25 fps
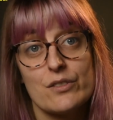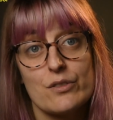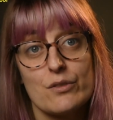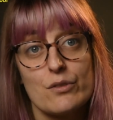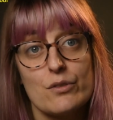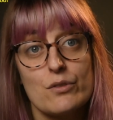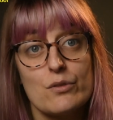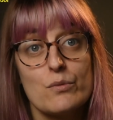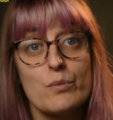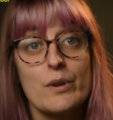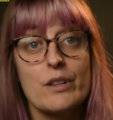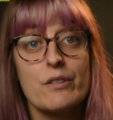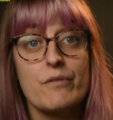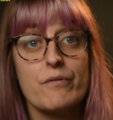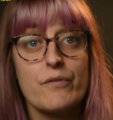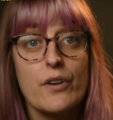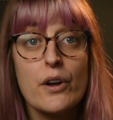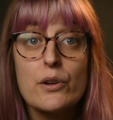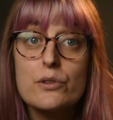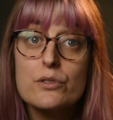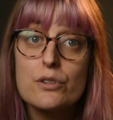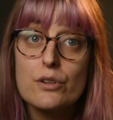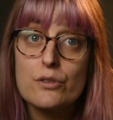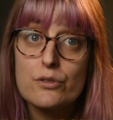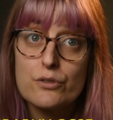school with
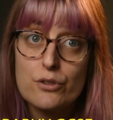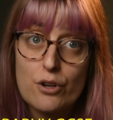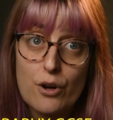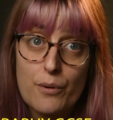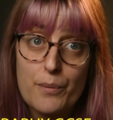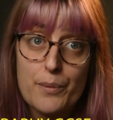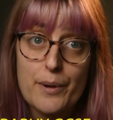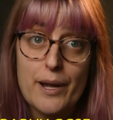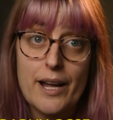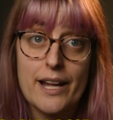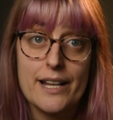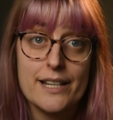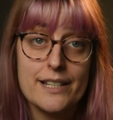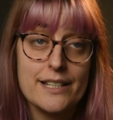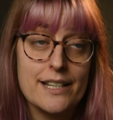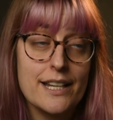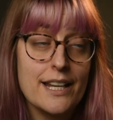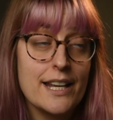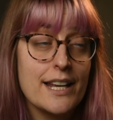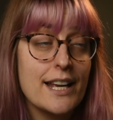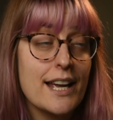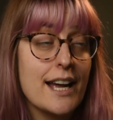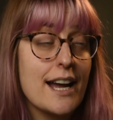Photoshop and